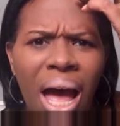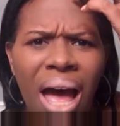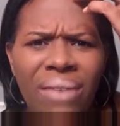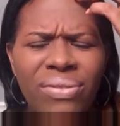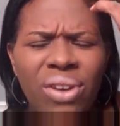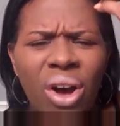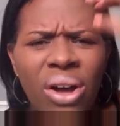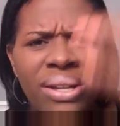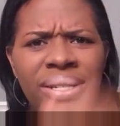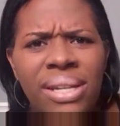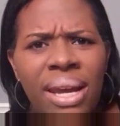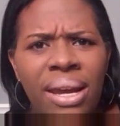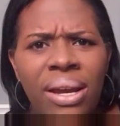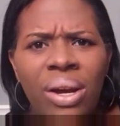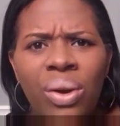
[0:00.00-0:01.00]
I've gone
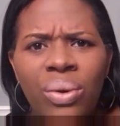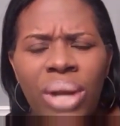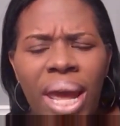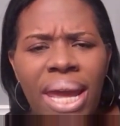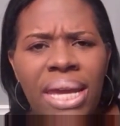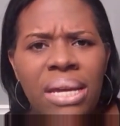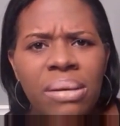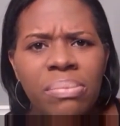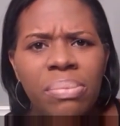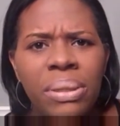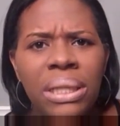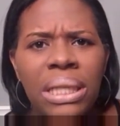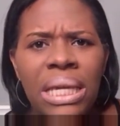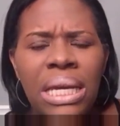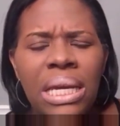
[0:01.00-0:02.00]
down a
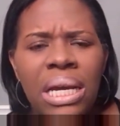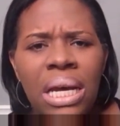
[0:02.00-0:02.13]
complete